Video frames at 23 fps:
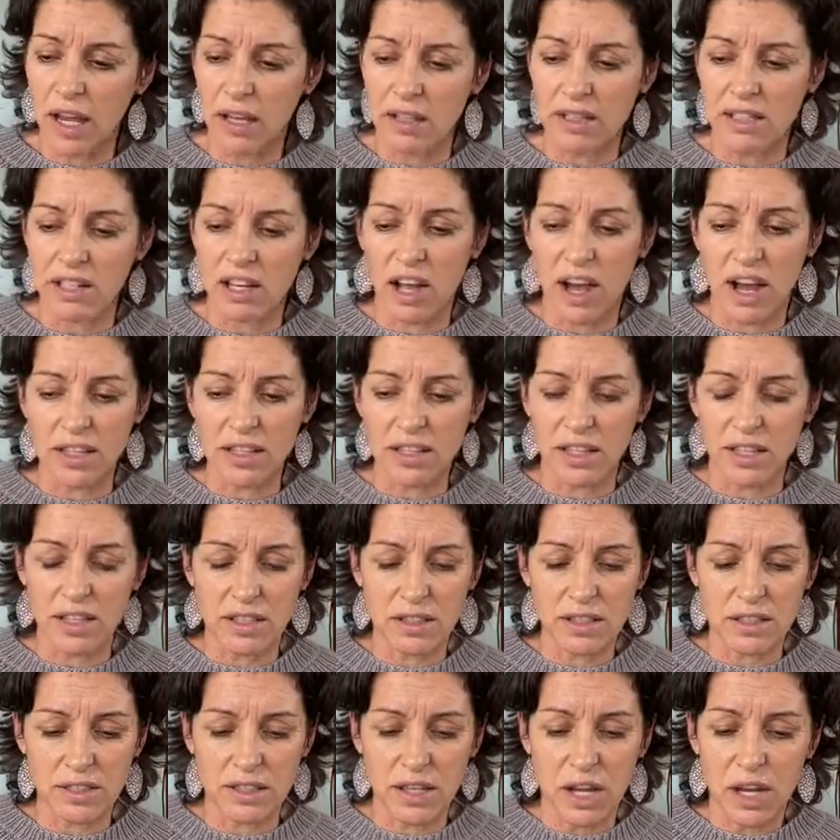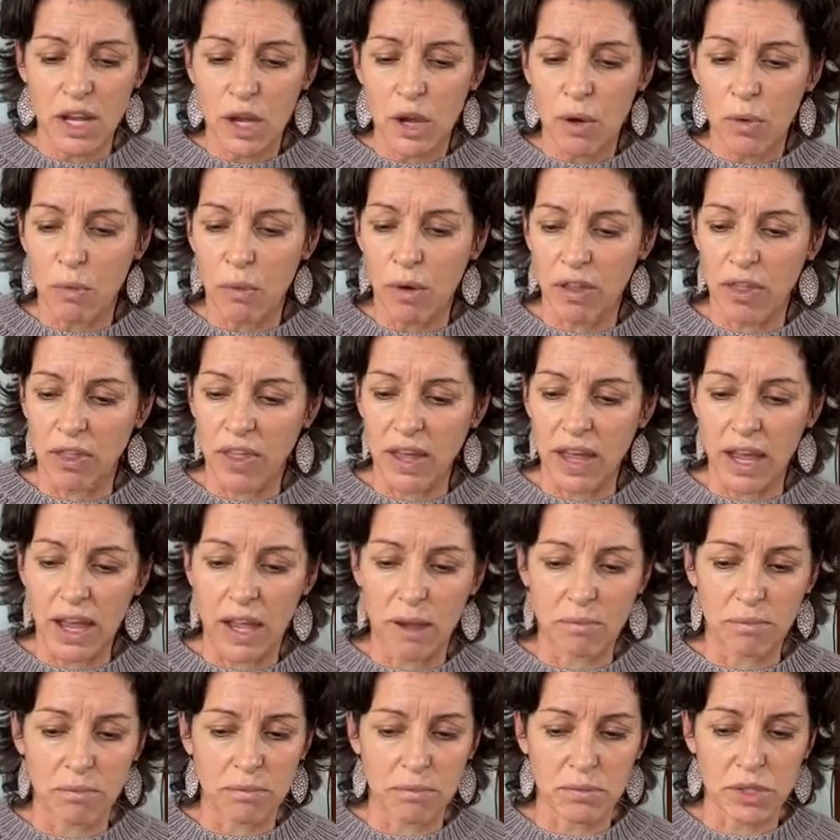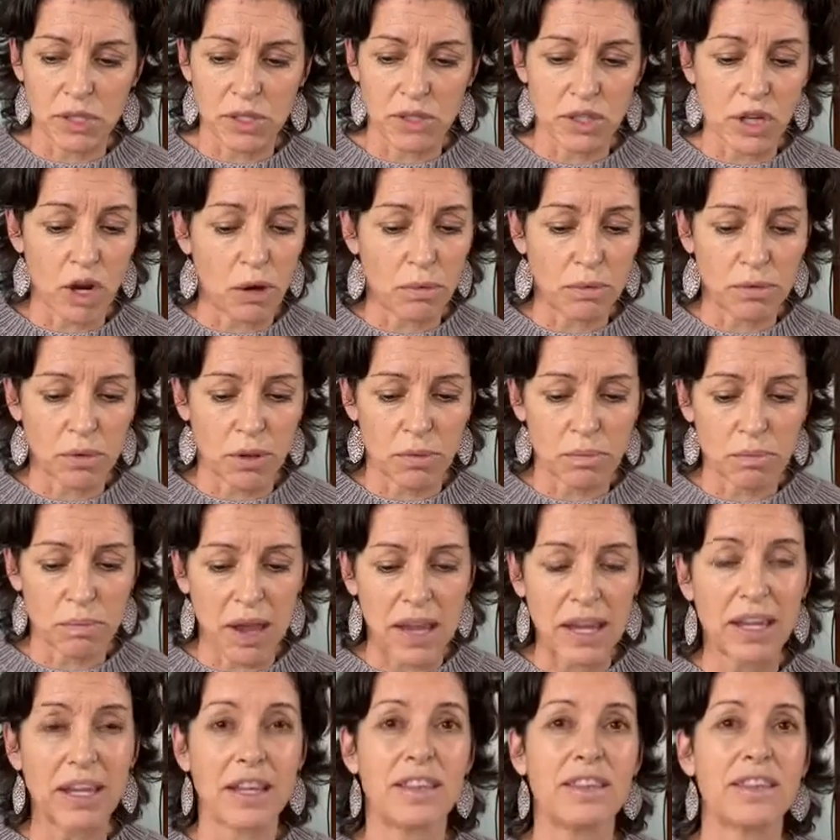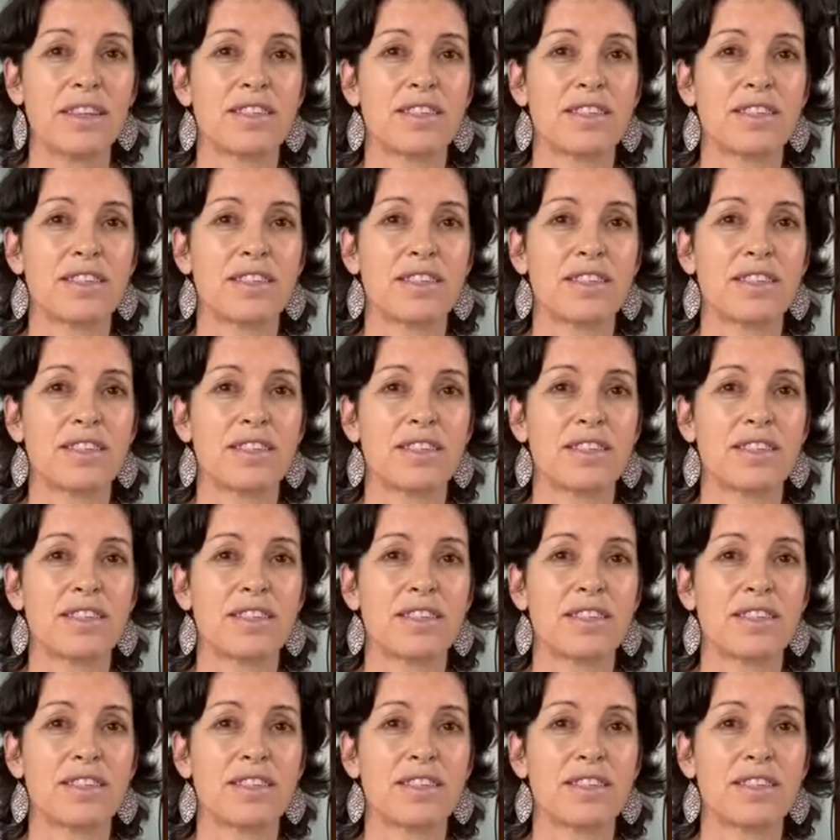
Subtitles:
slices with topped with bacon.